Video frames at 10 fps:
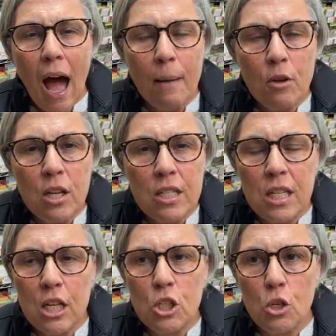I'm going to
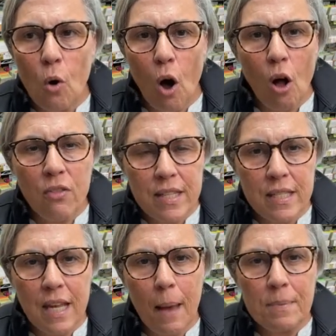teach you all the
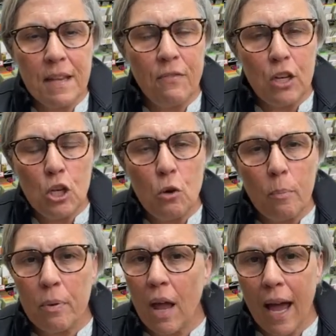steps and then you
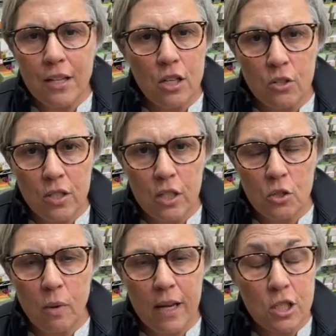apply it to your
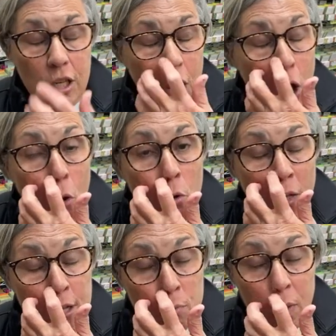situation.
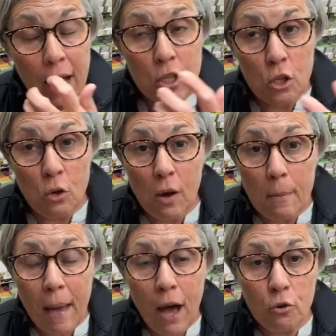Well, that's what I do
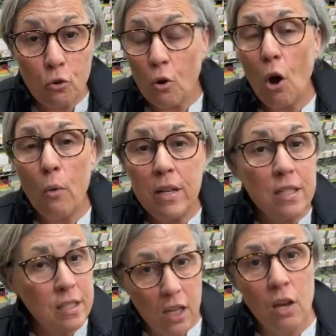about growing
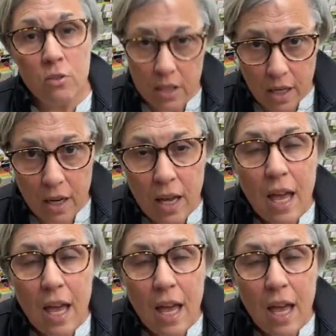celosia.